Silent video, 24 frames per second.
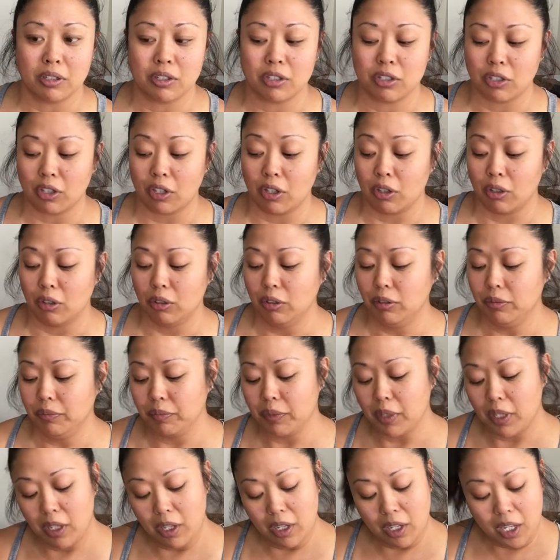So
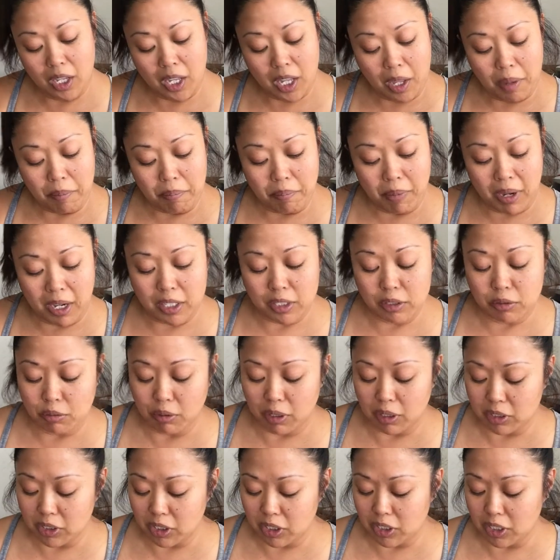might as
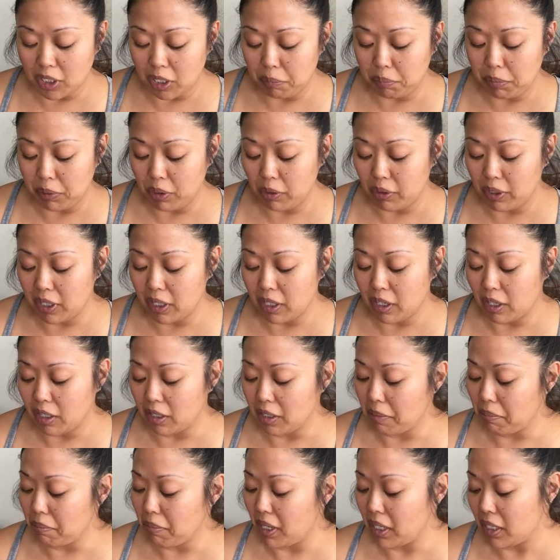well just upload it on
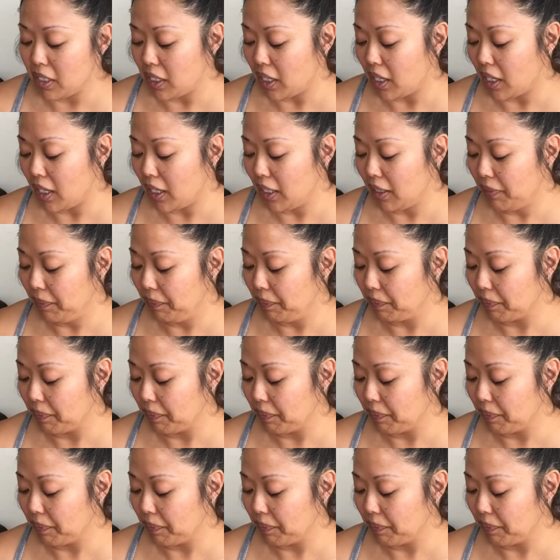a Monday